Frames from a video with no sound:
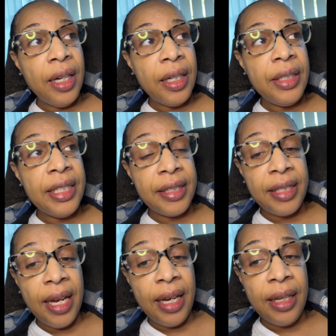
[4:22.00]

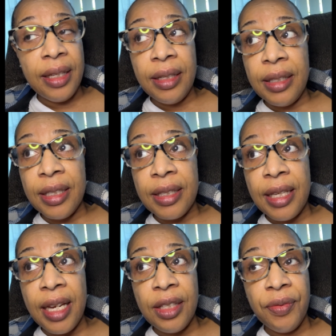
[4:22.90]
disdain and
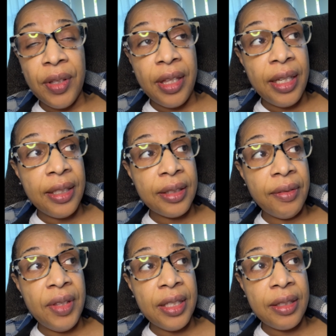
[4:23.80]
distaste for things
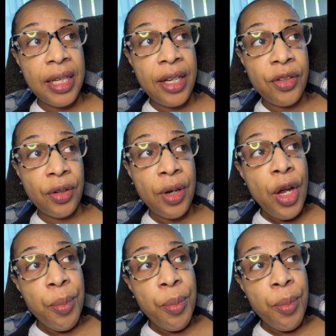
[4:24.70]
of this nature,